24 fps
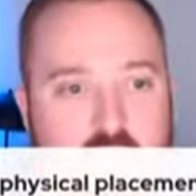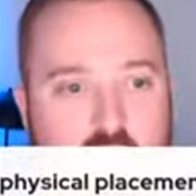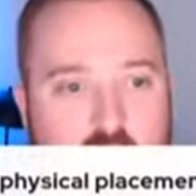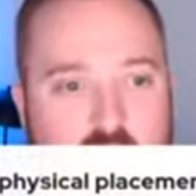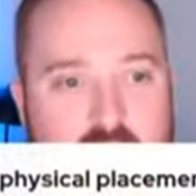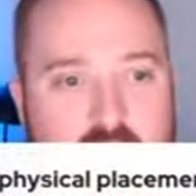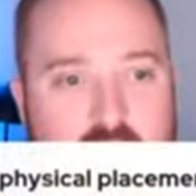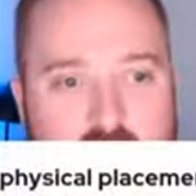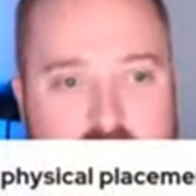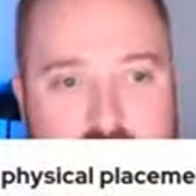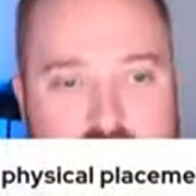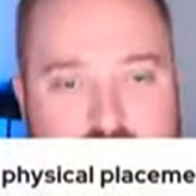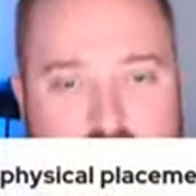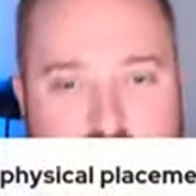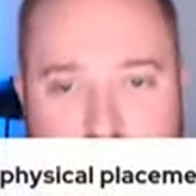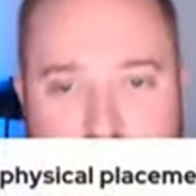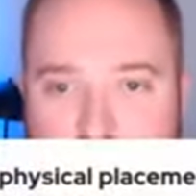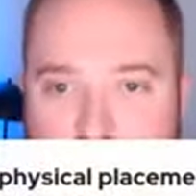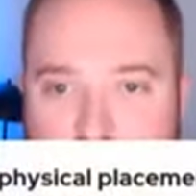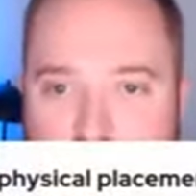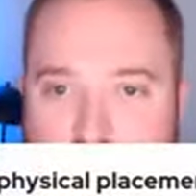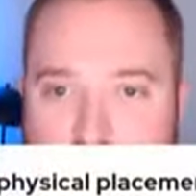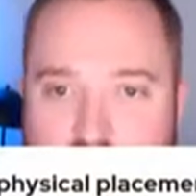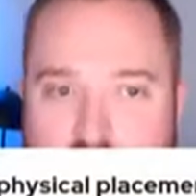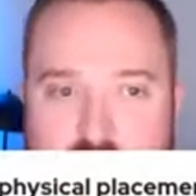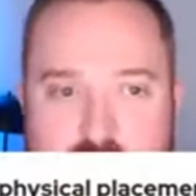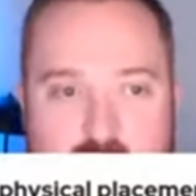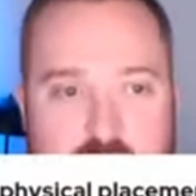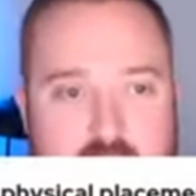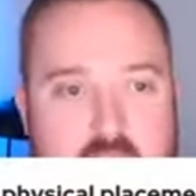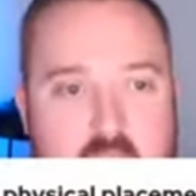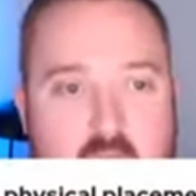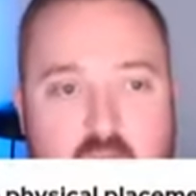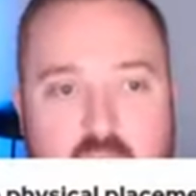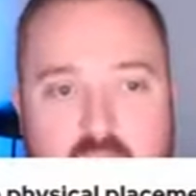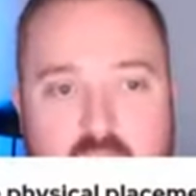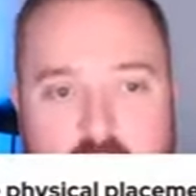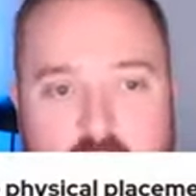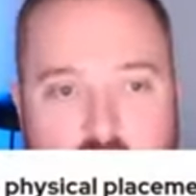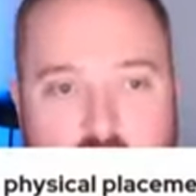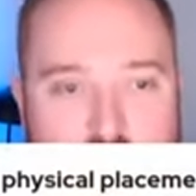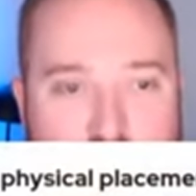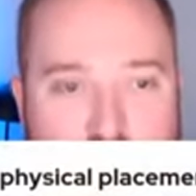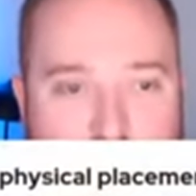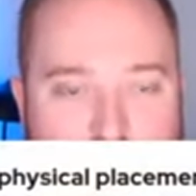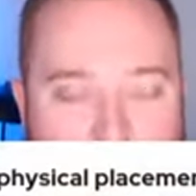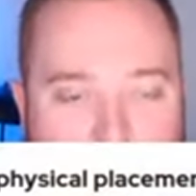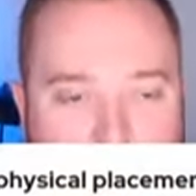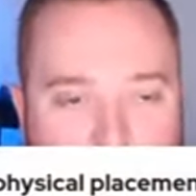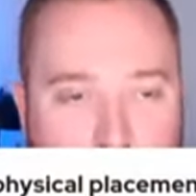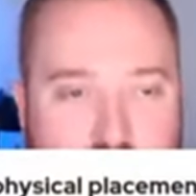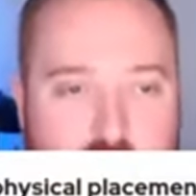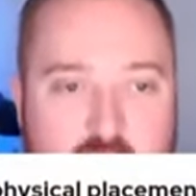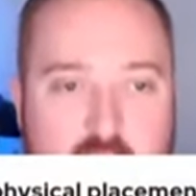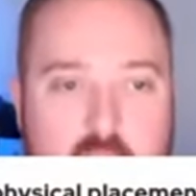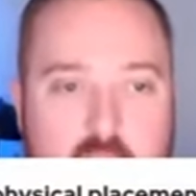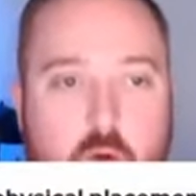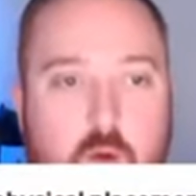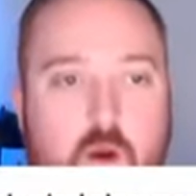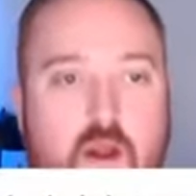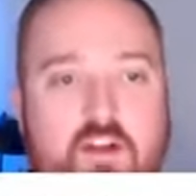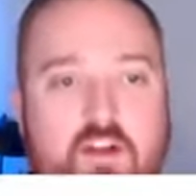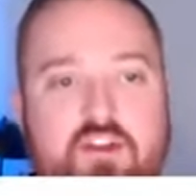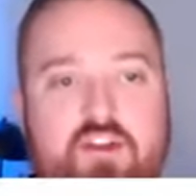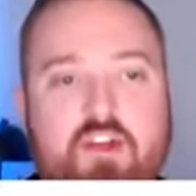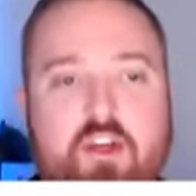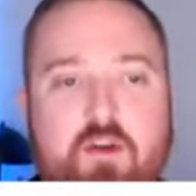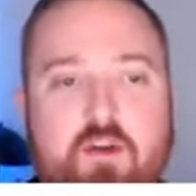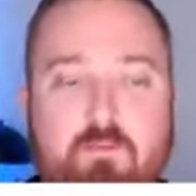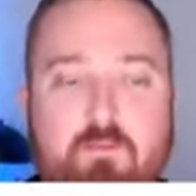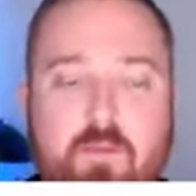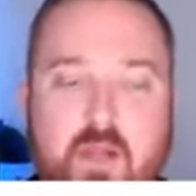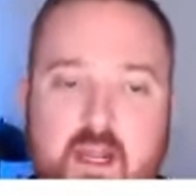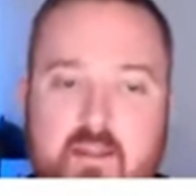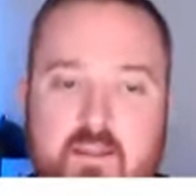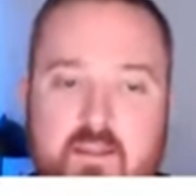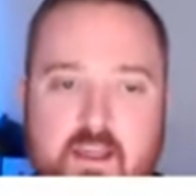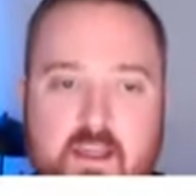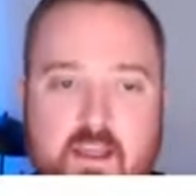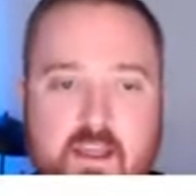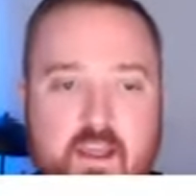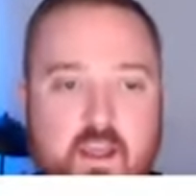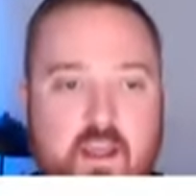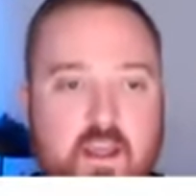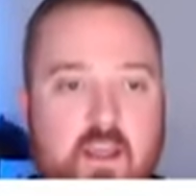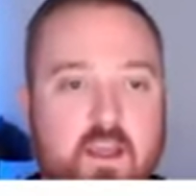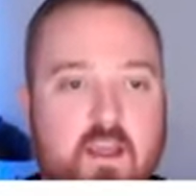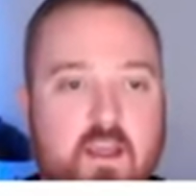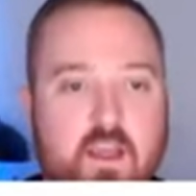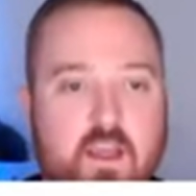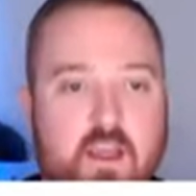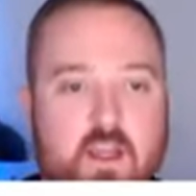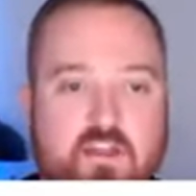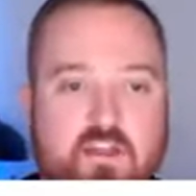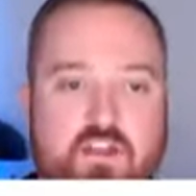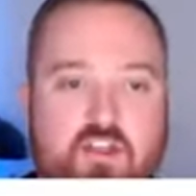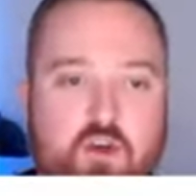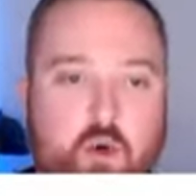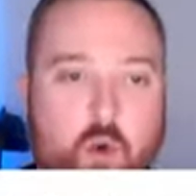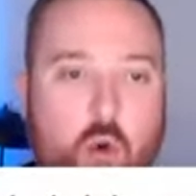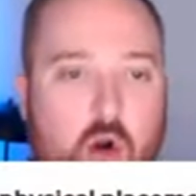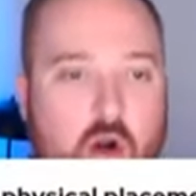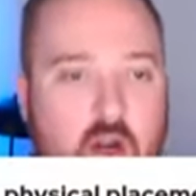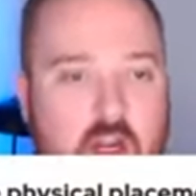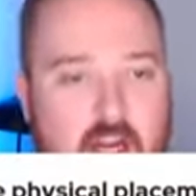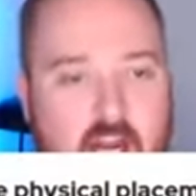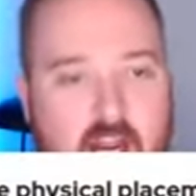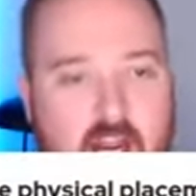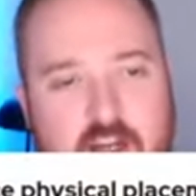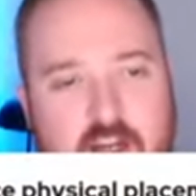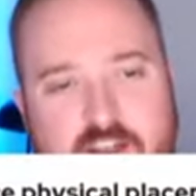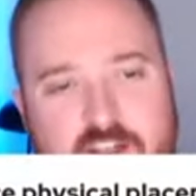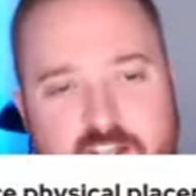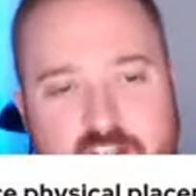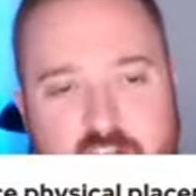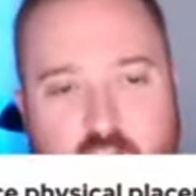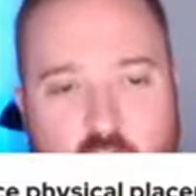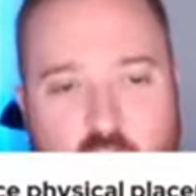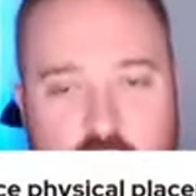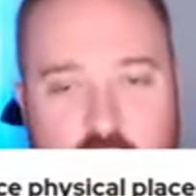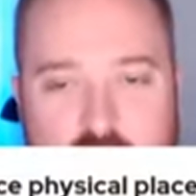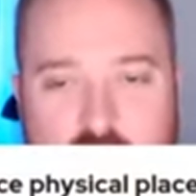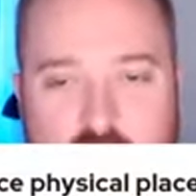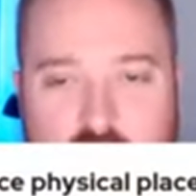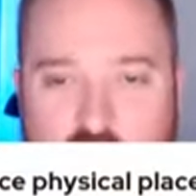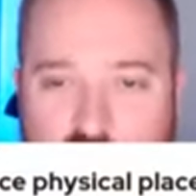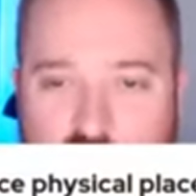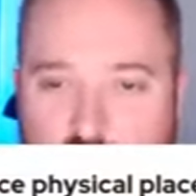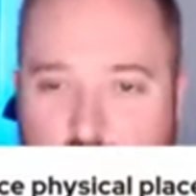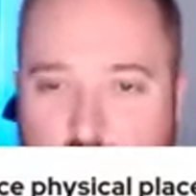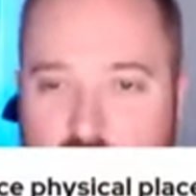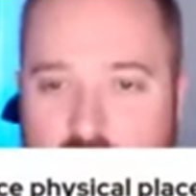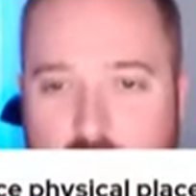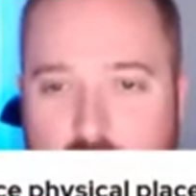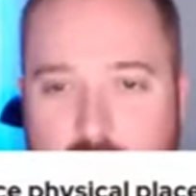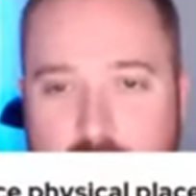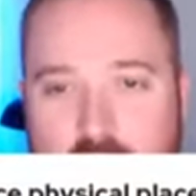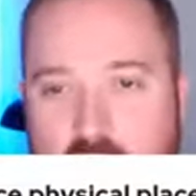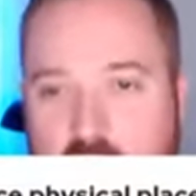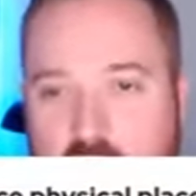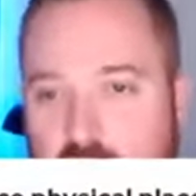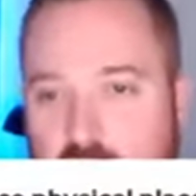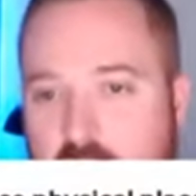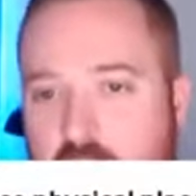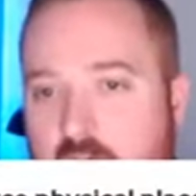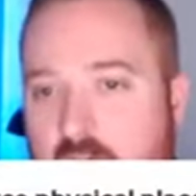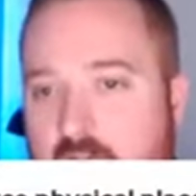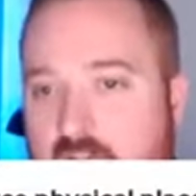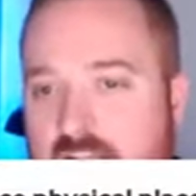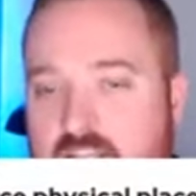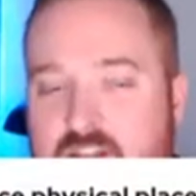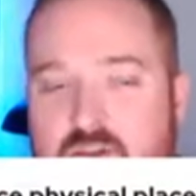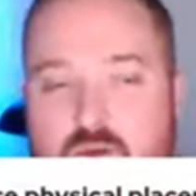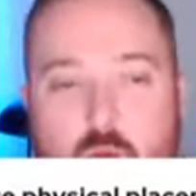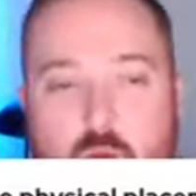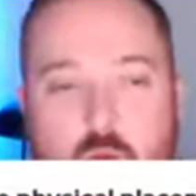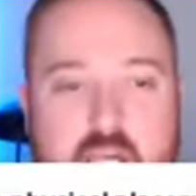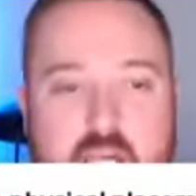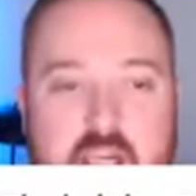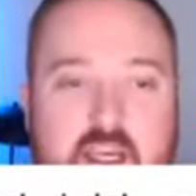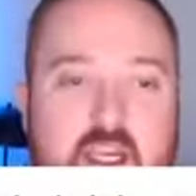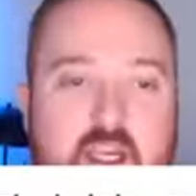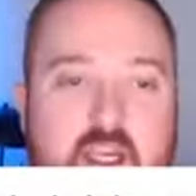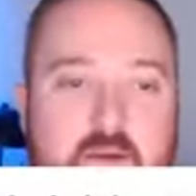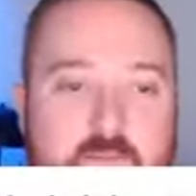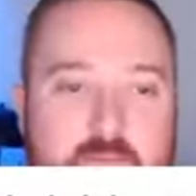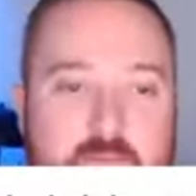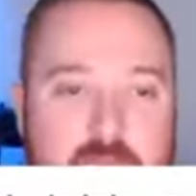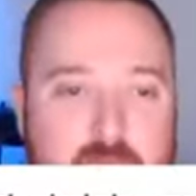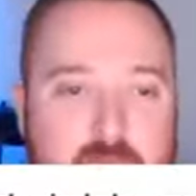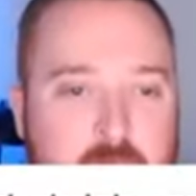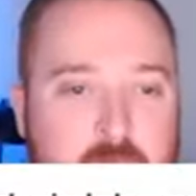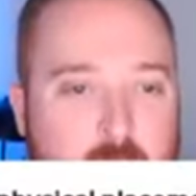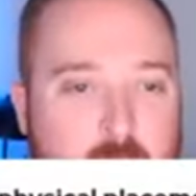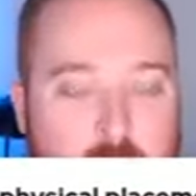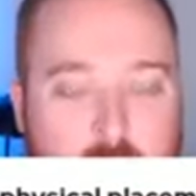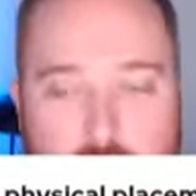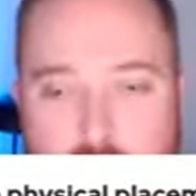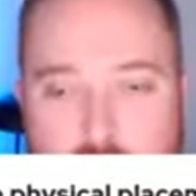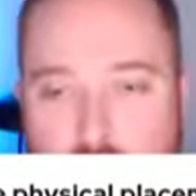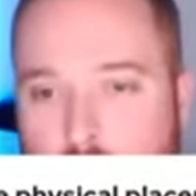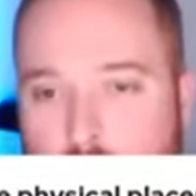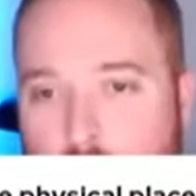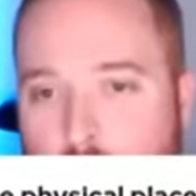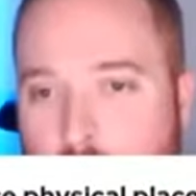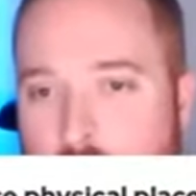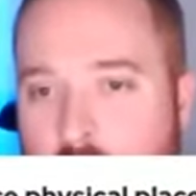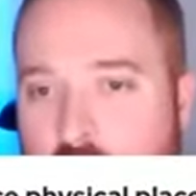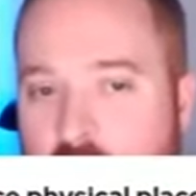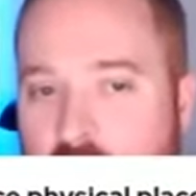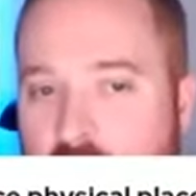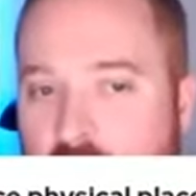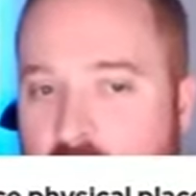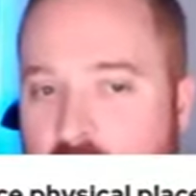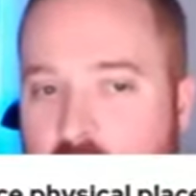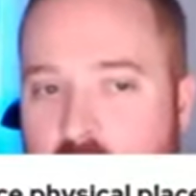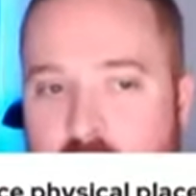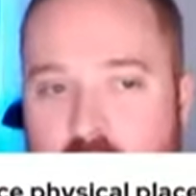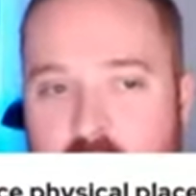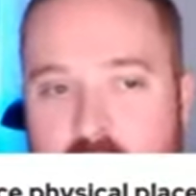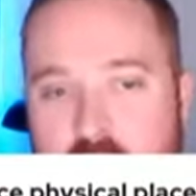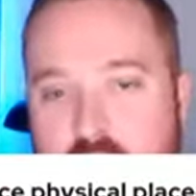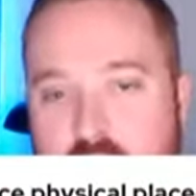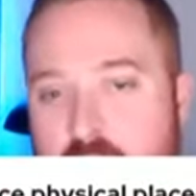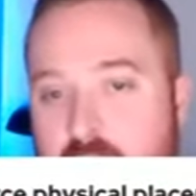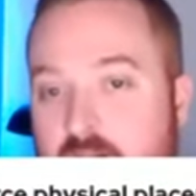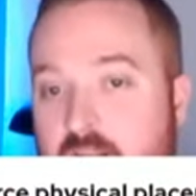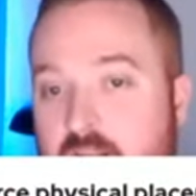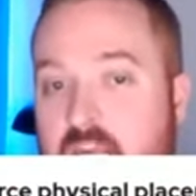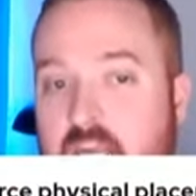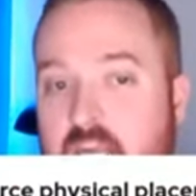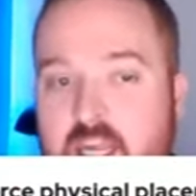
So I think this is not not necessarily a question, but I think a story, and I actually talked a little bit about it last week. And it,